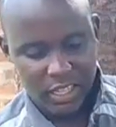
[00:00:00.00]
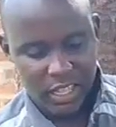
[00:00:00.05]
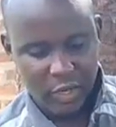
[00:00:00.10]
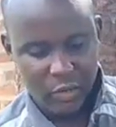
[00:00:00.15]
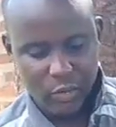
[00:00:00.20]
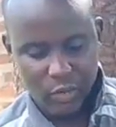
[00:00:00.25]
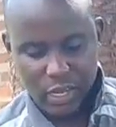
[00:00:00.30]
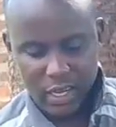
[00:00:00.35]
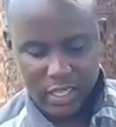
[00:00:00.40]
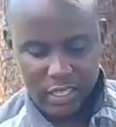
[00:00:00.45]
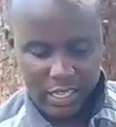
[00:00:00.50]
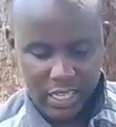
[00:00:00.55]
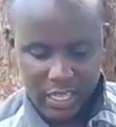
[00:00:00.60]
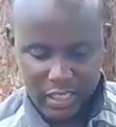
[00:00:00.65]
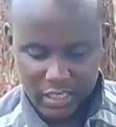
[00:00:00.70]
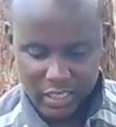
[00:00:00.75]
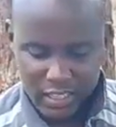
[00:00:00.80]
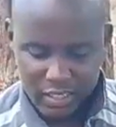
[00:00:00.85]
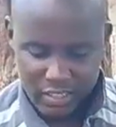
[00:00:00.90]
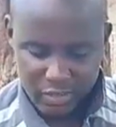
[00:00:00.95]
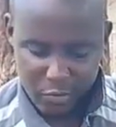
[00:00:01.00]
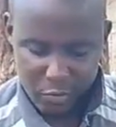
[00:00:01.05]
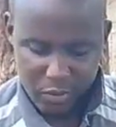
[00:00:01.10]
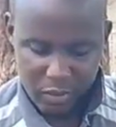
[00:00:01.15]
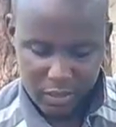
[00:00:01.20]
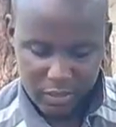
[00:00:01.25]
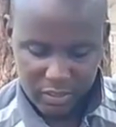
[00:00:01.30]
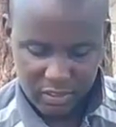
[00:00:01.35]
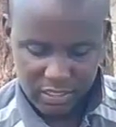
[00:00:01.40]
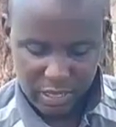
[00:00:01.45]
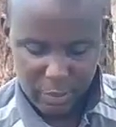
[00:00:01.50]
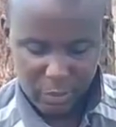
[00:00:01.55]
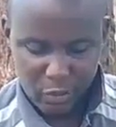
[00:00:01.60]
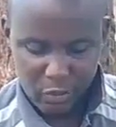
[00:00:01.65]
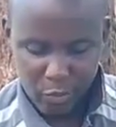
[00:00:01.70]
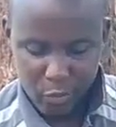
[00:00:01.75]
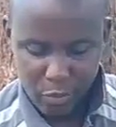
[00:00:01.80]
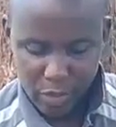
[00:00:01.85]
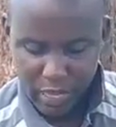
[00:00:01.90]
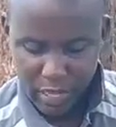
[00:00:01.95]
then you can get this type
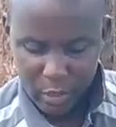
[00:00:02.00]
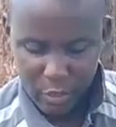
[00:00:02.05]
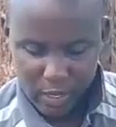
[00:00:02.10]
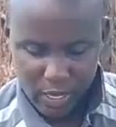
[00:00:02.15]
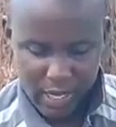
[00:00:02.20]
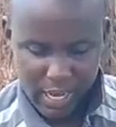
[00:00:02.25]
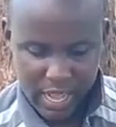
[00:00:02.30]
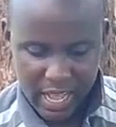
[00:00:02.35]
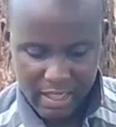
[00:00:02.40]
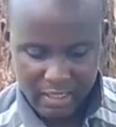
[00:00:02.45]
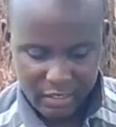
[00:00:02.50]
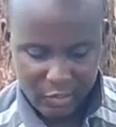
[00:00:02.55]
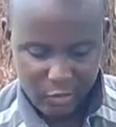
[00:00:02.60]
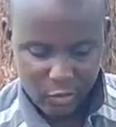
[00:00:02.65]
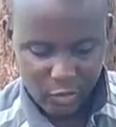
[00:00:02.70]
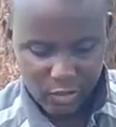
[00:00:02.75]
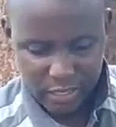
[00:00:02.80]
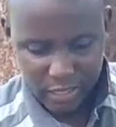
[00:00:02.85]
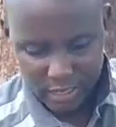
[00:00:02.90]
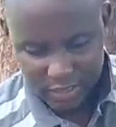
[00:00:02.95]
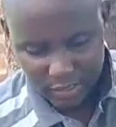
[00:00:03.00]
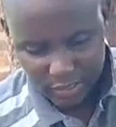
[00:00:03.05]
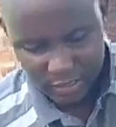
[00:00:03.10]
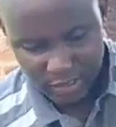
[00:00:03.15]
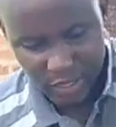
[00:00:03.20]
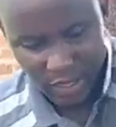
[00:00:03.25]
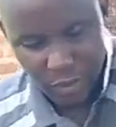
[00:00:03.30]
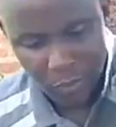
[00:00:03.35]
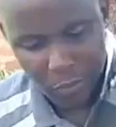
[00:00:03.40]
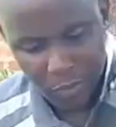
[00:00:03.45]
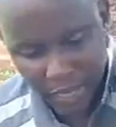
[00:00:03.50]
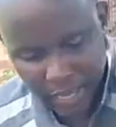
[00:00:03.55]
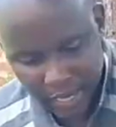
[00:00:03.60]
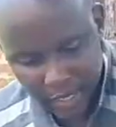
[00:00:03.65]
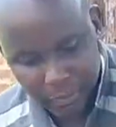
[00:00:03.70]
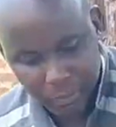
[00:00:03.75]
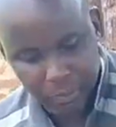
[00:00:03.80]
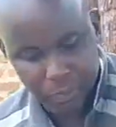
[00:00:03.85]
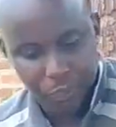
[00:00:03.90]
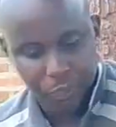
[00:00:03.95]
of meal. You can ask for that
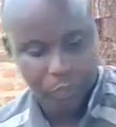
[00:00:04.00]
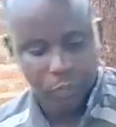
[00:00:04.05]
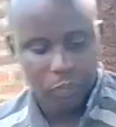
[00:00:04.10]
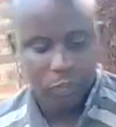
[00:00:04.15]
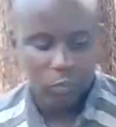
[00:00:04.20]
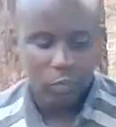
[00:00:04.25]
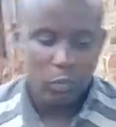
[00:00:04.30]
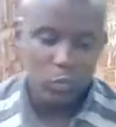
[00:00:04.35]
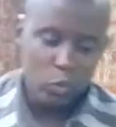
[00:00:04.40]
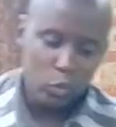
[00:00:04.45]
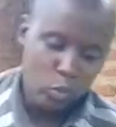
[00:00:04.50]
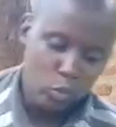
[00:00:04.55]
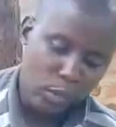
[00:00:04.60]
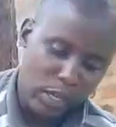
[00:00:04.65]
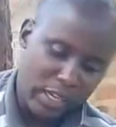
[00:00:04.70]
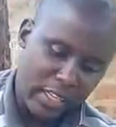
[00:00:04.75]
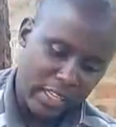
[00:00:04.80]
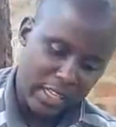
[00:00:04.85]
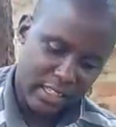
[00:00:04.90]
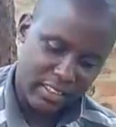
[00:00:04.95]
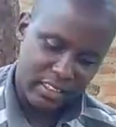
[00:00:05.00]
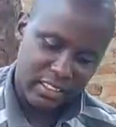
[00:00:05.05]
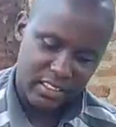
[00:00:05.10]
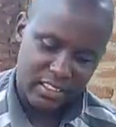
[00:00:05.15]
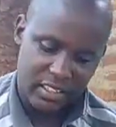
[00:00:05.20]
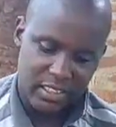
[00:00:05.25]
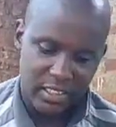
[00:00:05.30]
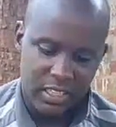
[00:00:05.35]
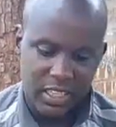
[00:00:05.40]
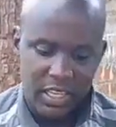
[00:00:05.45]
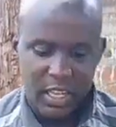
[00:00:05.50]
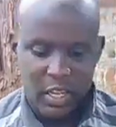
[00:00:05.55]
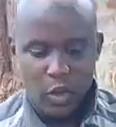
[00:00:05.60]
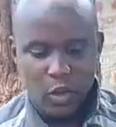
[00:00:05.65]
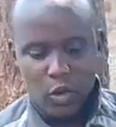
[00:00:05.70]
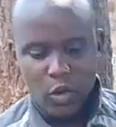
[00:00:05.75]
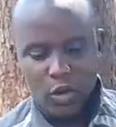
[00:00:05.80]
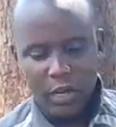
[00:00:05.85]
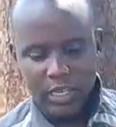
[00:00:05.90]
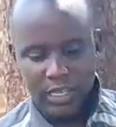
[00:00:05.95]
meal. You can get it
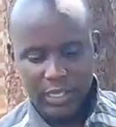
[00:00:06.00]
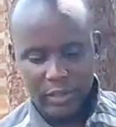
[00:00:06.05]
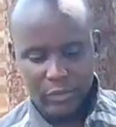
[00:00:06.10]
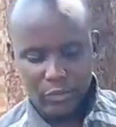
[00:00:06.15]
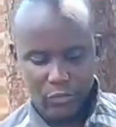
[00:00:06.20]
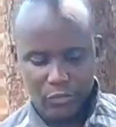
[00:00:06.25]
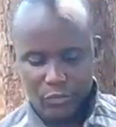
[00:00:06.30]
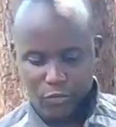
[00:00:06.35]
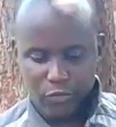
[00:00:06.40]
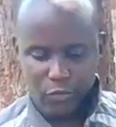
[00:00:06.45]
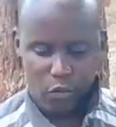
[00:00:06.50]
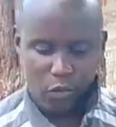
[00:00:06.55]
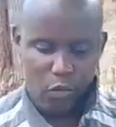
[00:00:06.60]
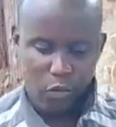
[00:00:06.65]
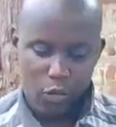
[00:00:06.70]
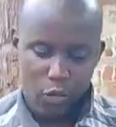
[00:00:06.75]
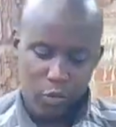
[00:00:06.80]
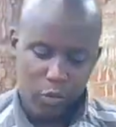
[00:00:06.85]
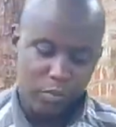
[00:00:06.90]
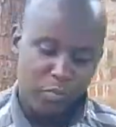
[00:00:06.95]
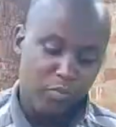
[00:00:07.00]
only for